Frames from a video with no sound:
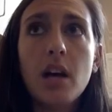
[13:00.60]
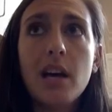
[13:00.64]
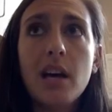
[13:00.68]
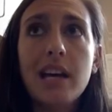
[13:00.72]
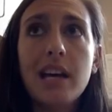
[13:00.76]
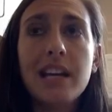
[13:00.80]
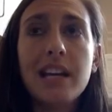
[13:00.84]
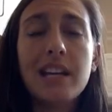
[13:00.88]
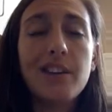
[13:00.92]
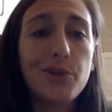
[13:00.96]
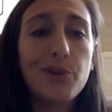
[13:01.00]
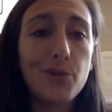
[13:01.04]

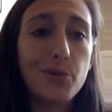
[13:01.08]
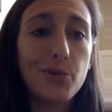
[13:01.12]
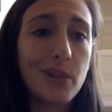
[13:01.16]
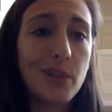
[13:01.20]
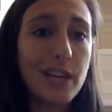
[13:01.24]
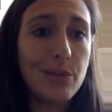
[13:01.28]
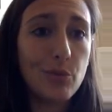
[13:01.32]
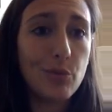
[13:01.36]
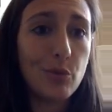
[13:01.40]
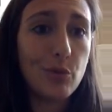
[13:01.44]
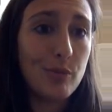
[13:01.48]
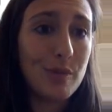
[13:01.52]

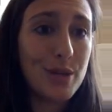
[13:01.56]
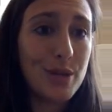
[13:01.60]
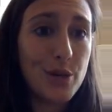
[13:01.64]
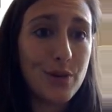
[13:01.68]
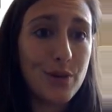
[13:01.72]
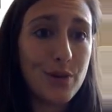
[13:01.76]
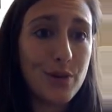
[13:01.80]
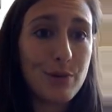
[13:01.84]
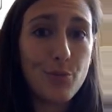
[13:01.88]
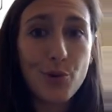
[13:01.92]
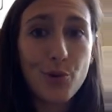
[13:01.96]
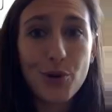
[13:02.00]
Lorraine will be
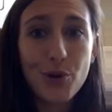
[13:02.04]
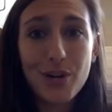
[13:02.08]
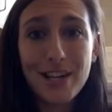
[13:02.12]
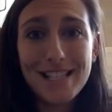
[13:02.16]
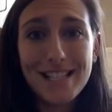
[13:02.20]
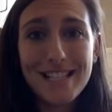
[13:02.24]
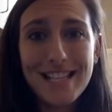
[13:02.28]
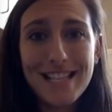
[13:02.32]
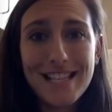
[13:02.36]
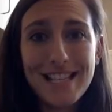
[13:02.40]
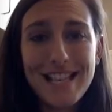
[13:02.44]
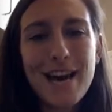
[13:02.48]
going more
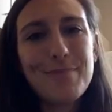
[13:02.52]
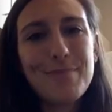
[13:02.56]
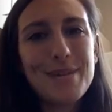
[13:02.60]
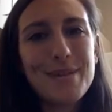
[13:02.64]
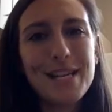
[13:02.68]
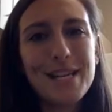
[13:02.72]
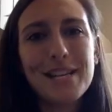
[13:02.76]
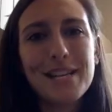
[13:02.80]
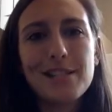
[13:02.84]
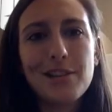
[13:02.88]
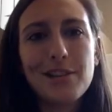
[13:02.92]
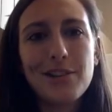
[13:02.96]
into that
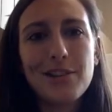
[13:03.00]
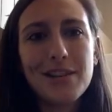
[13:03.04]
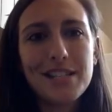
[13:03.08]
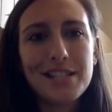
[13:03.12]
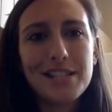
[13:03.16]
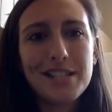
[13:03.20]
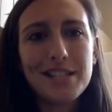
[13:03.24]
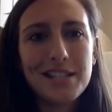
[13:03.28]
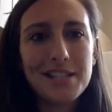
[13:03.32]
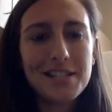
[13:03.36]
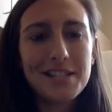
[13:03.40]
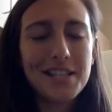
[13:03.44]
because there
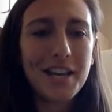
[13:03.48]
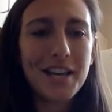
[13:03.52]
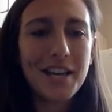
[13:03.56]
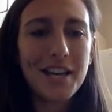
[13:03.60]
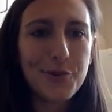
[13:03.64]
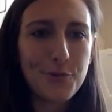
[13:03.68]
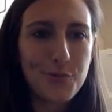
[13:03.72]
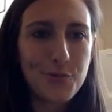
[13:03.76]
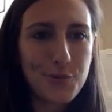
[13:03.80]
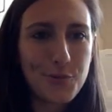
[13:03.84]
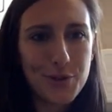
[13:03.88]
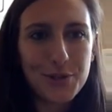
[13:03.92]
is an
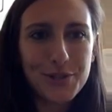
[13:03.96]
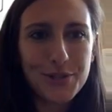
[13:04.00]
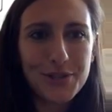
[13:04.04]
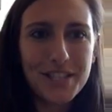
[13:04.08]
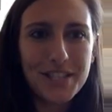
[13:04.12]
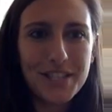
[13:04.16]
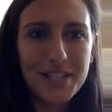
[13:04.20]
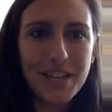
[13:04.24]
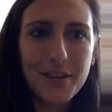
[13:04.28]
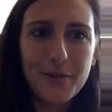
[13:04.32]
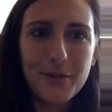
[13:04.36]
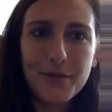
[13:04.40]
entire
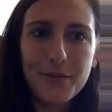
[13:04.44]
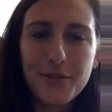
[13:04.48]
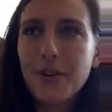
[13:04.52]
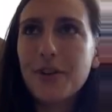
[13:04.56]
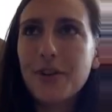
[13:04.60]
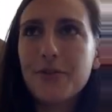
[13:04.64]
world of